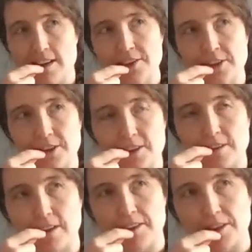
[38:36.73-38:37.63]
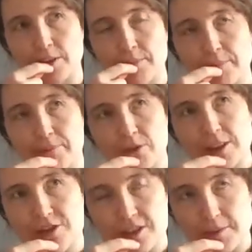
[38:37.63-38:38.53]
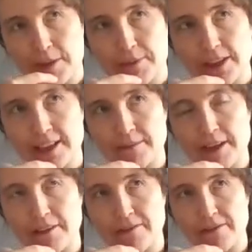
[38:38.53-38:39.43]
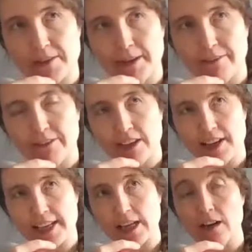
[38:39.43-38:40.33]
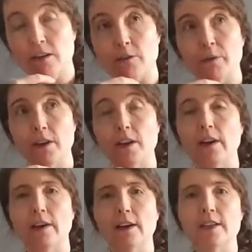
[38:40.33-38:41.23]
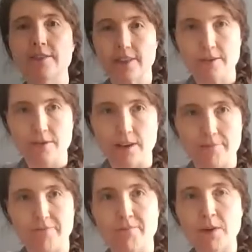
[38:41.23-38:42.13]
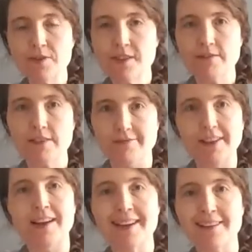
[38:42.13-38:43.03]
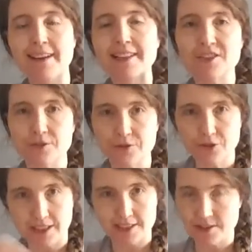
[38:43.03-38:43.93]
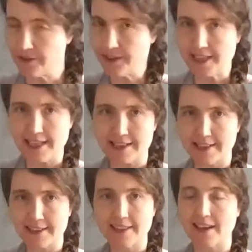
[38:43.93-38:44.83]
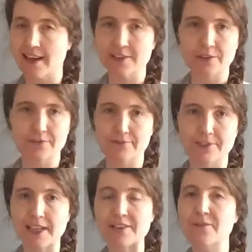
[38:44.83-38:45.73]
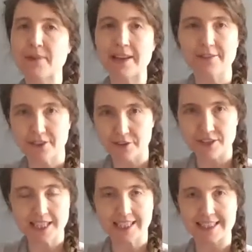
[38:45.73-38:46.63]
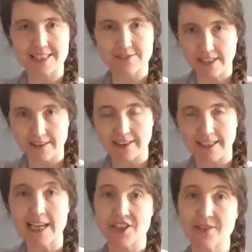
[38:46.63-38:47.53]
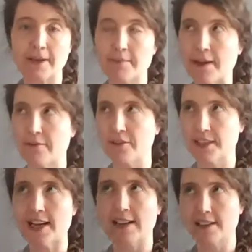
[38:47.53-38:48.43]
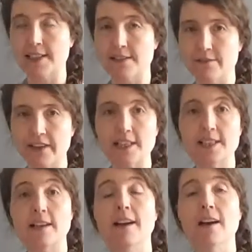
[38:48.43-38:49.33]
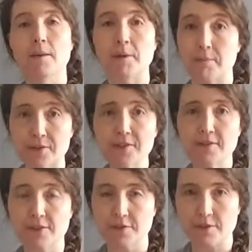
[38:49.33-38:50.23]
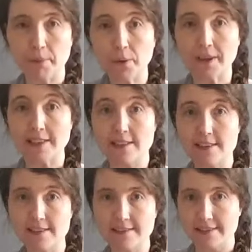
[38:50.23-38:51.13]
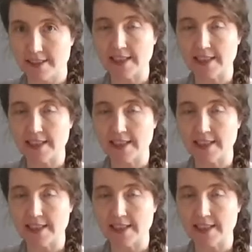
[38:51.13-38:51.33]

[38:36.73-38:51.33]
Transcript: Other questions people had about flying. Oh, so most of the flying I do transoceanic, I don't pay for those tickets in cash. I mean, I pay for the taxes and fees, but most of those are points.